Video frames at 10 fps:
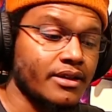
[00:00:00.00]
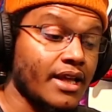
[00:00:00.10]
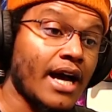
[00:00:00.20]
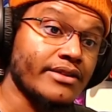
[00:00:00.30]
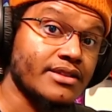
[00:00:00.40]

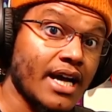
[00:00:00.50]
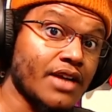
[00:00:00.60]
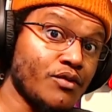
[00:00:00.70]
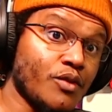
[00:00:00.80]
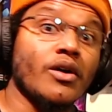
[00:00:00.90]
outside
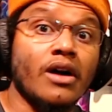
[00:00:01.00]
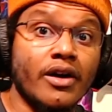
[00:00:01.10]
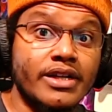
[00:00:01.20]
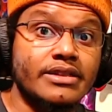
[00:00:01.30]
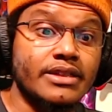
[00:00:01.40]
of what we're
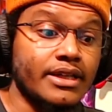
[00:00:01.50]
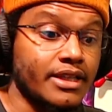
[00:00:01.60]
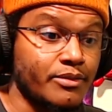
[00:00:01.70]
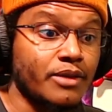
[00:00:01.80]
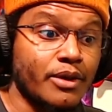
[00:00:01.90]
already seeing,
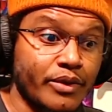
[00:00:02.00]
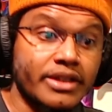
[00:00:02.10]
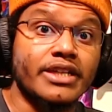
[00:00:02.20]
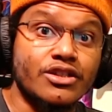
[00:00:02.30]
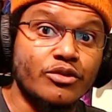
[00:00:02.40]
them coming up with a
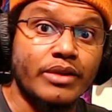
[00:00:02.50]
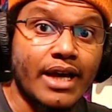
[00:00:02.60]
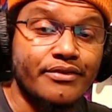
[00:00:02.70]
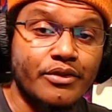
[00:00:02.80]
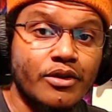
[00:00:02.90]
digital
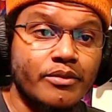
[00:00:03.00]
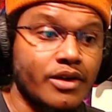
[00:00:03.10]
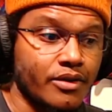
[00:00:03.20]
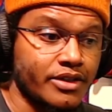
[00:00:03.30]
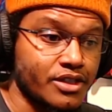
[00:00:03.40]
platform
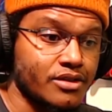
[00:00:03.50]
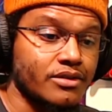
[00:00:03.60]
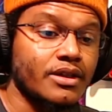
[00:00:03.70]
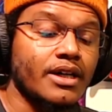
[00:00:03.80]
or a digital